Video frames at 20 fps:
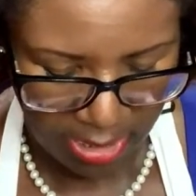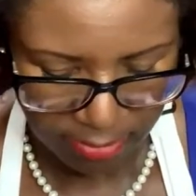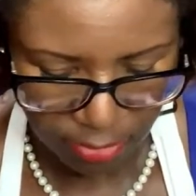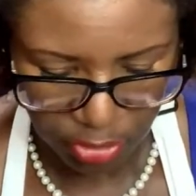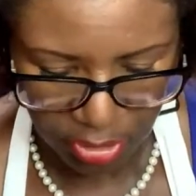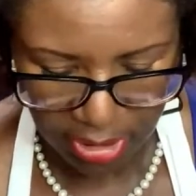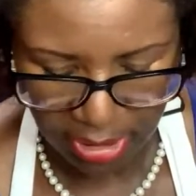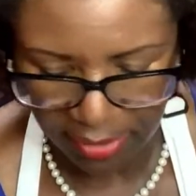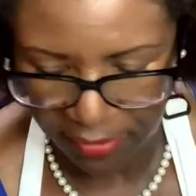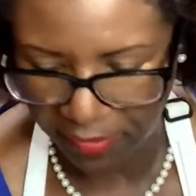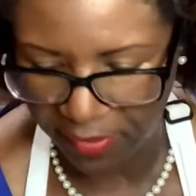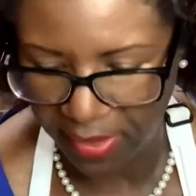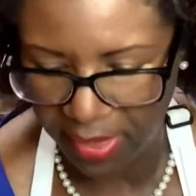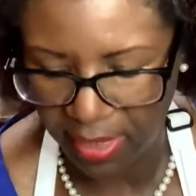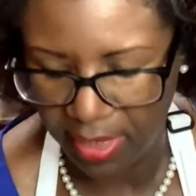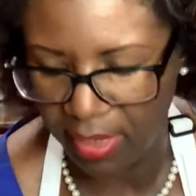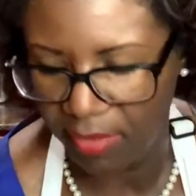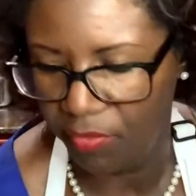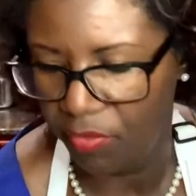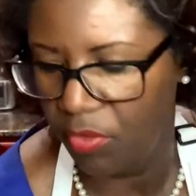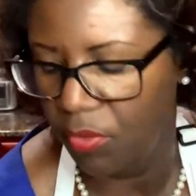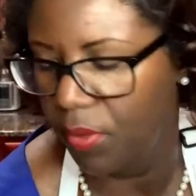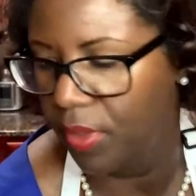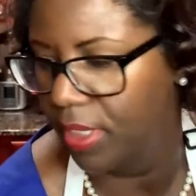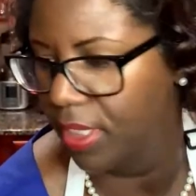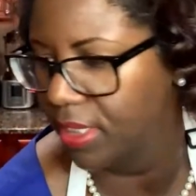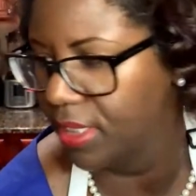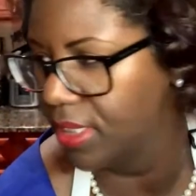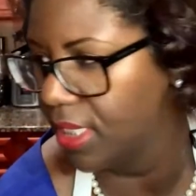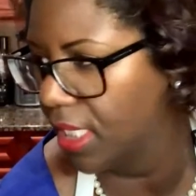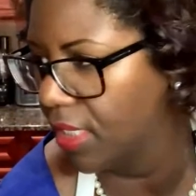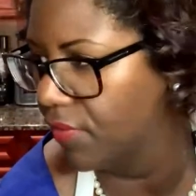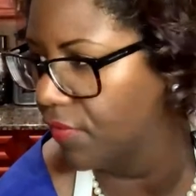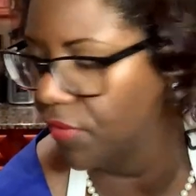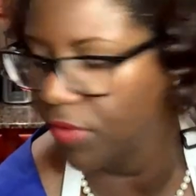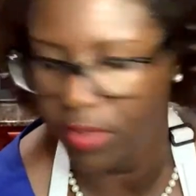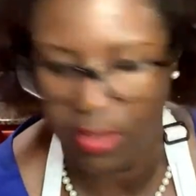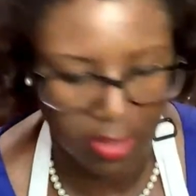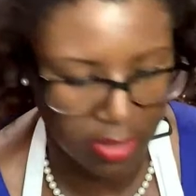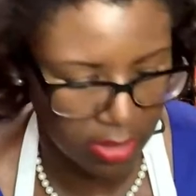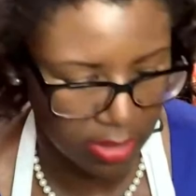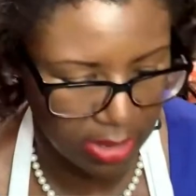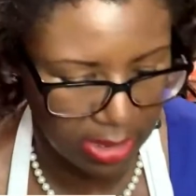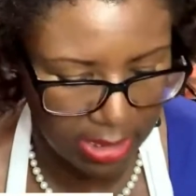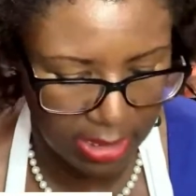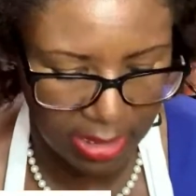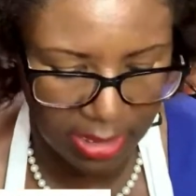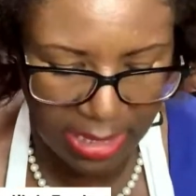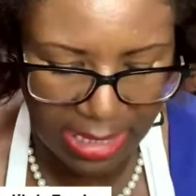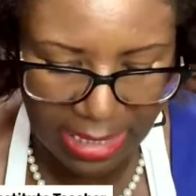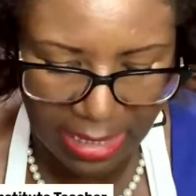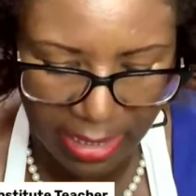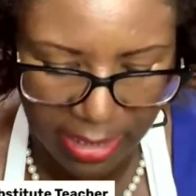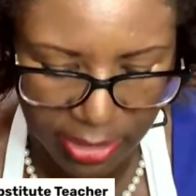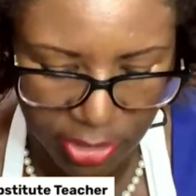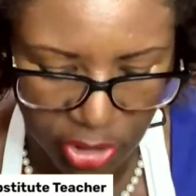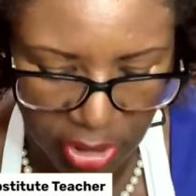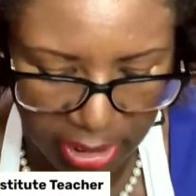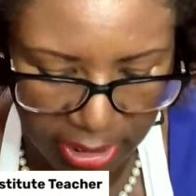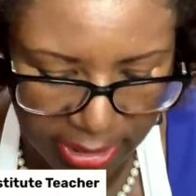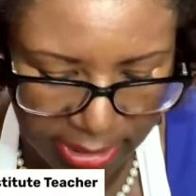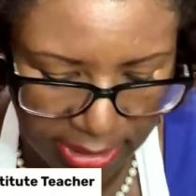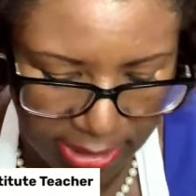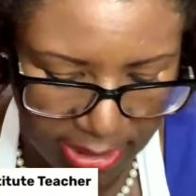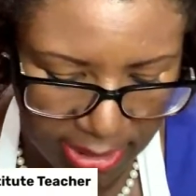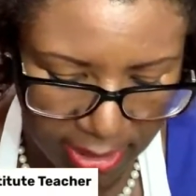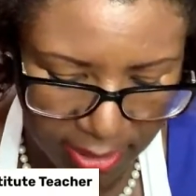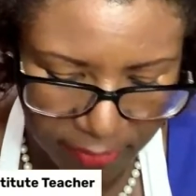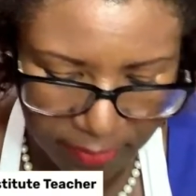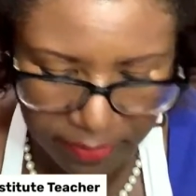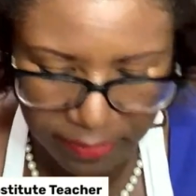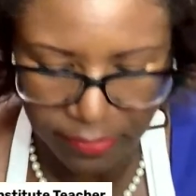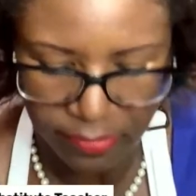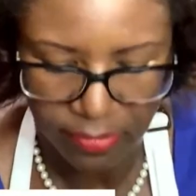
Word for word: I'm trying to think. If you want a Denver, um, I gotta check and see.